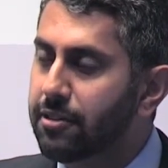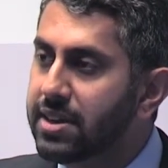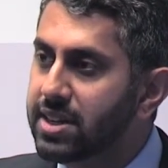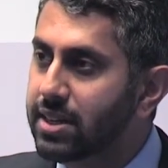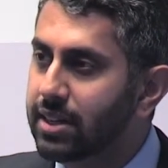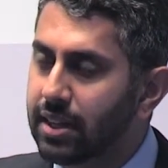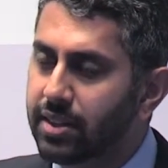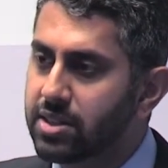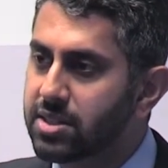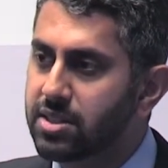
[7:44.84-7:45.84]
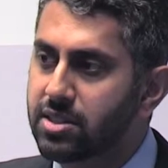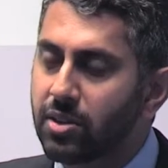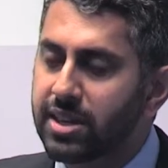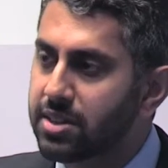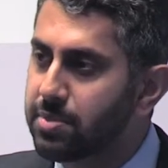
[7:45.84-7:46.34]
funded, and there's
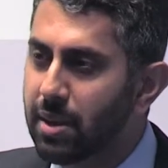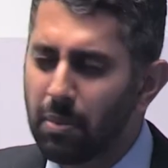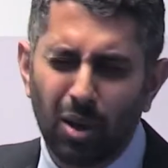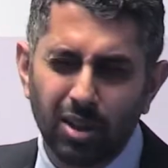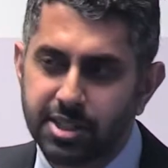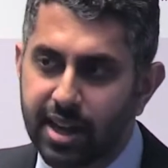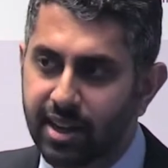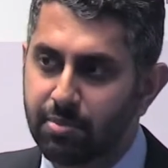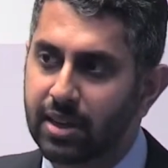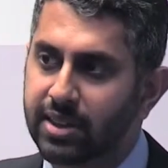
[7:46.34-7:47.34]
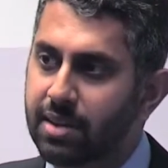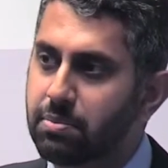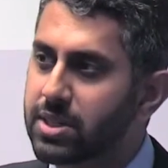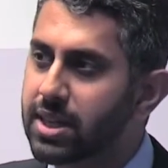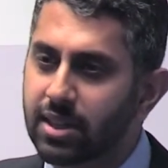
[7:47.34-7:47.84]
no need to be apologetic about
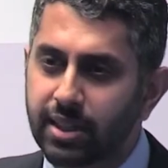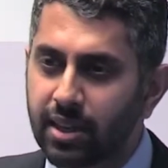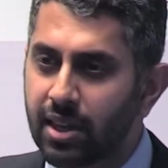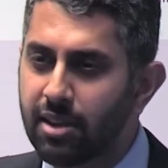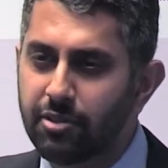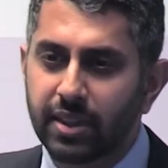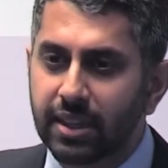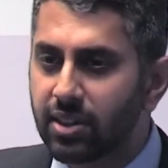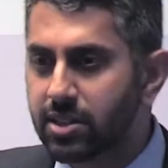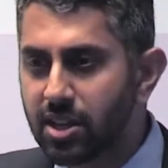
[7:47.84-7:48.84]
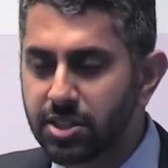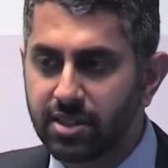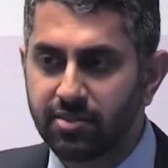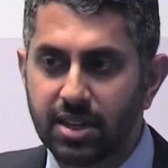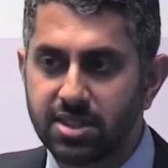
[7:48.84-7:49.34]
that, particularly if you think there are
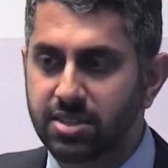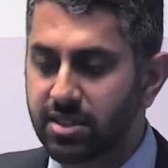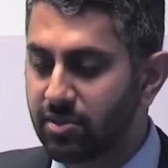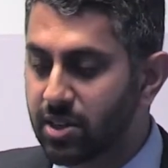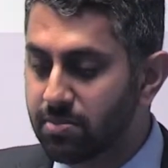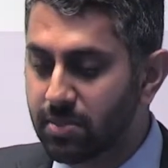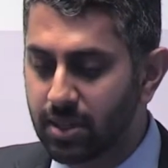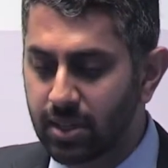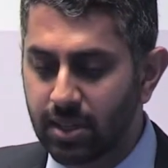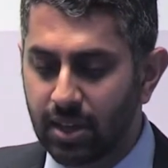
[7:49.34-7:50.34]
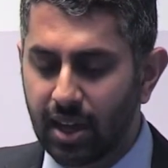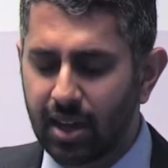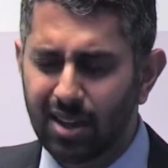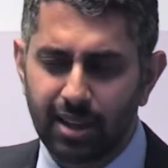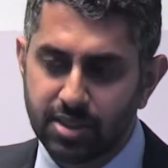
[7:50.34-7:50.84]
social investors in the room.
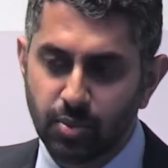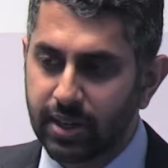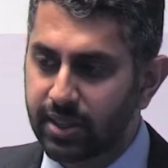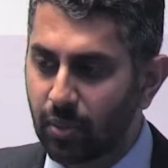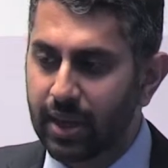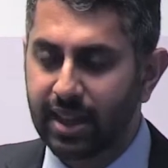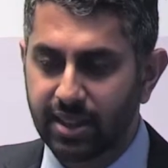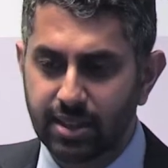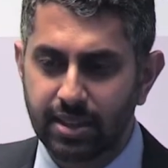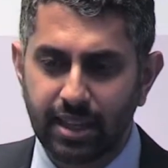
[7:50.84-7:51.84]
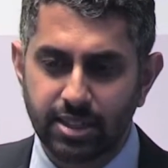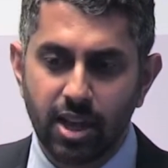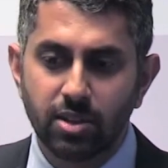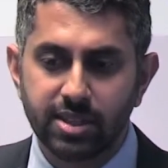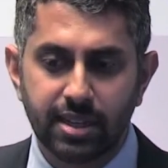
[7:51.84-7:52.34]
It's weird the way that
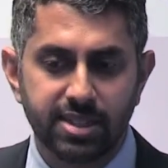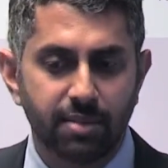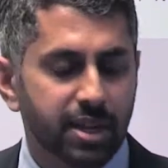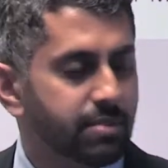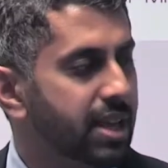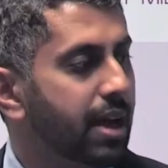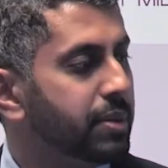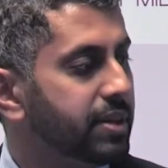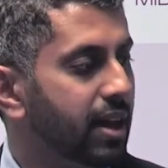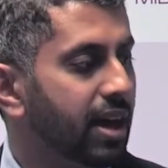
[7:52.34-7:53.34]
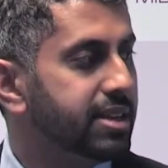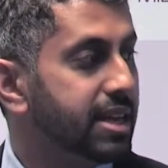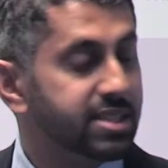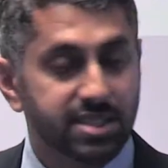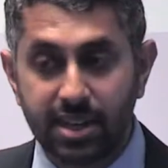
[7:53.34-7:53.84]
tones can sometimes happen,
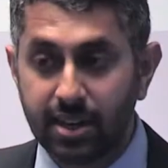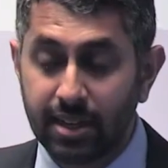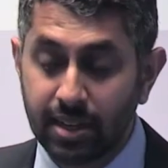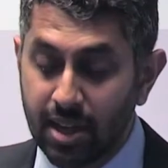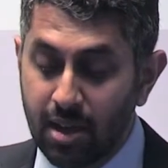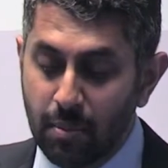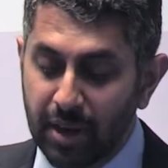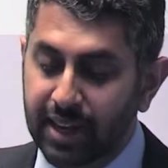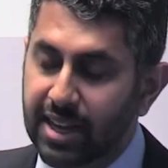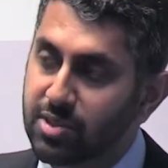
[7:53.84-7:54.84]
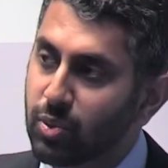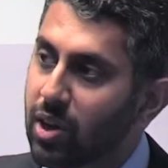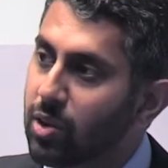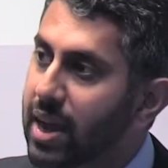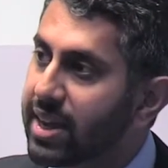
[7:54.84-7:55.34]
unnecessary. But I guess we
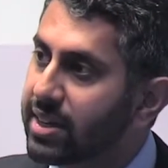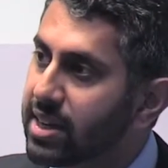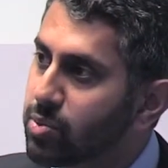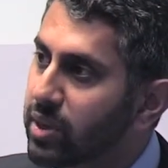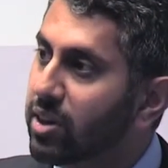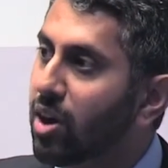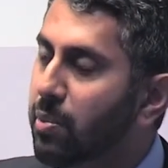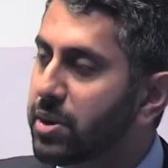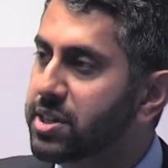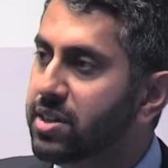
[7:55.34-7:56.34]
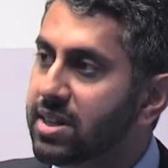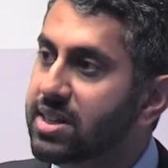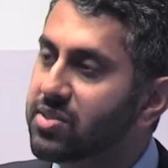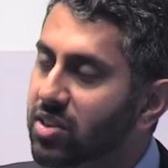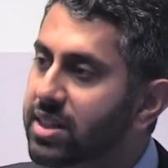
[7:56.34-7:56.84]
all recognize where there are
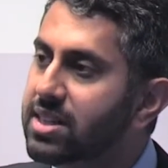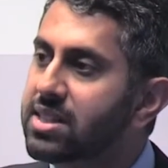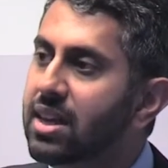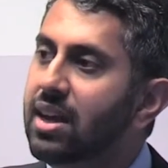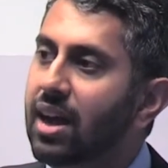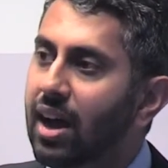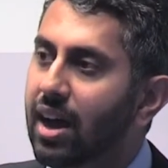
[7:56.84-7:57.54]
opportunities for these